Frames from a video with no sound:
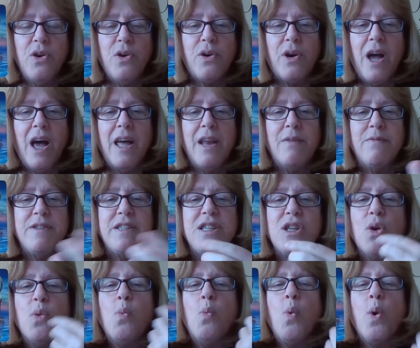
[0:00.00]
You're kind of
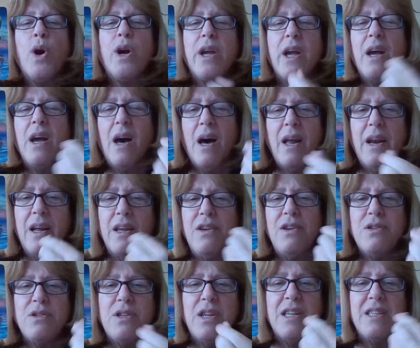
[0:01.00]
still working on
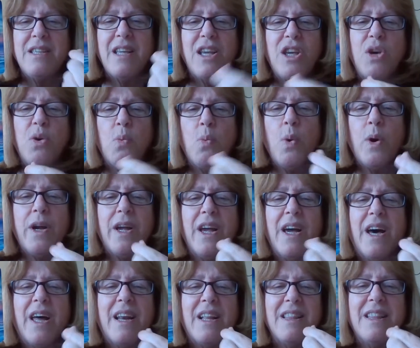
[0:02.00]
it. It's like you're
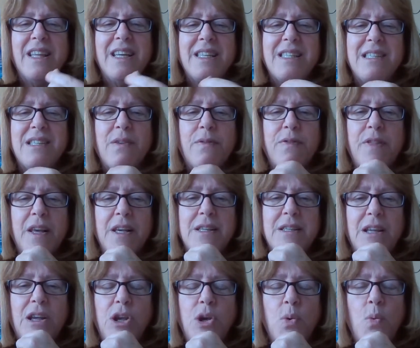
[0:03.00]
working on a list of things
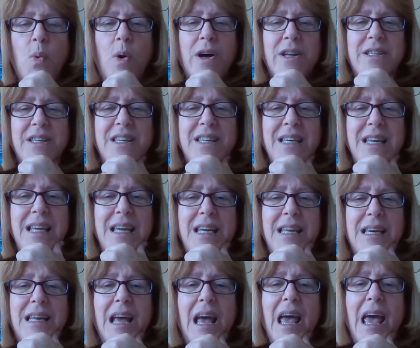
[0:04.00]
that you want and
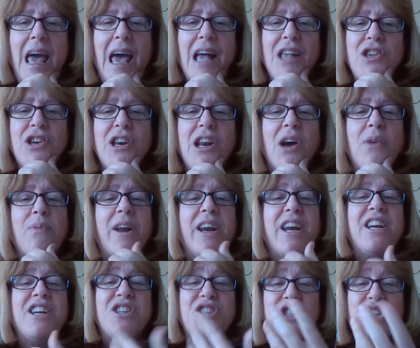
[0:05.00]
need, and you're not
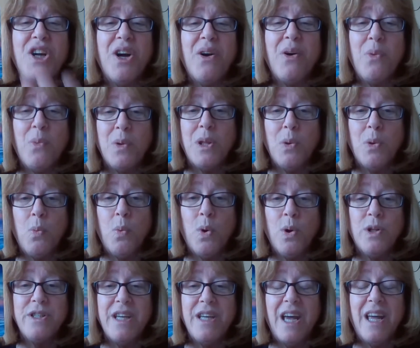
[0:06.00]
ready to share it with the
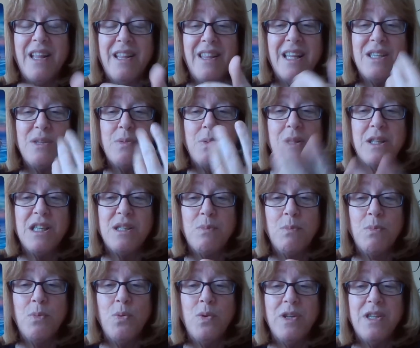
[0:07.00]
world yet. And that's what this
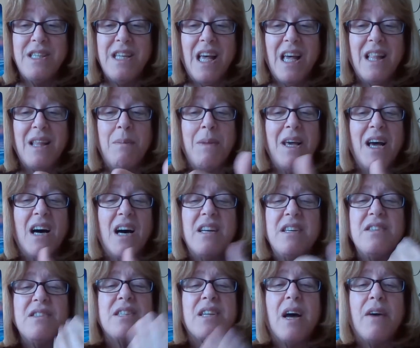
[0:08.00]
moon is telling me.
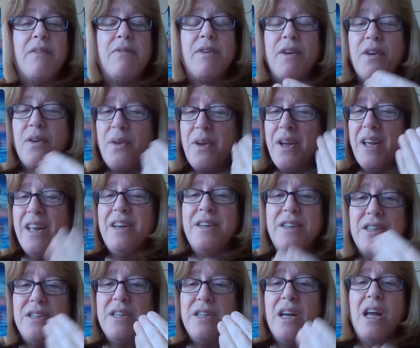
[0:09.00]
Undiscovered or
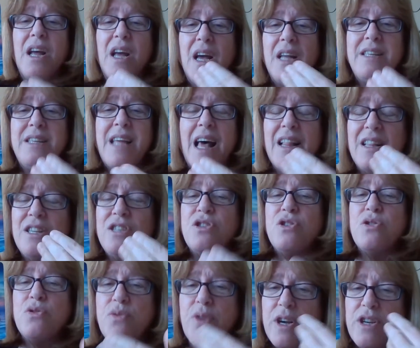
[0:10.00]
hidden talents
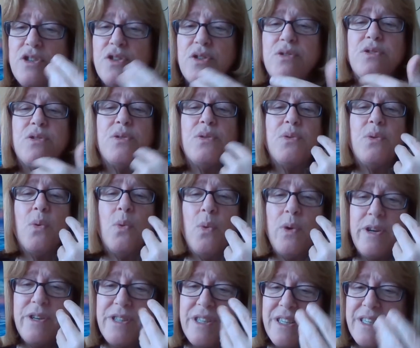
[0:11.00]
or treasures
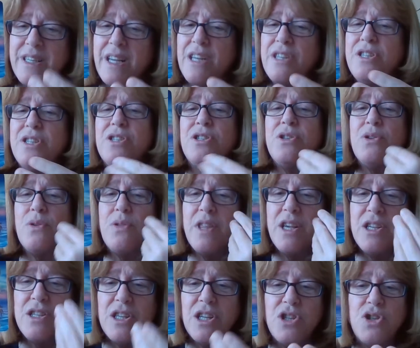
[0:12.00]
or discussions or
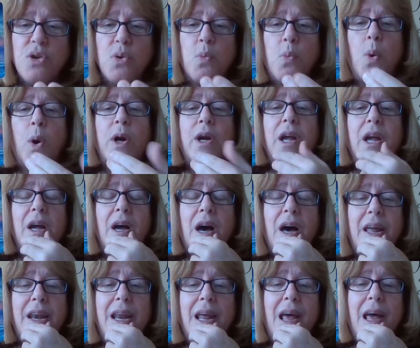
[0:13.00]
things that you're working
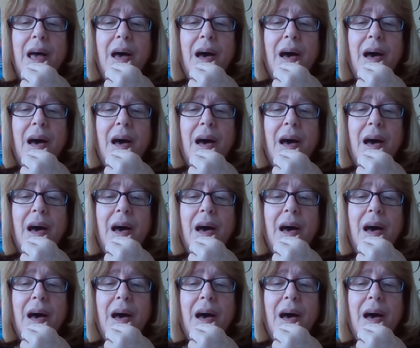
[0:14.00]
on.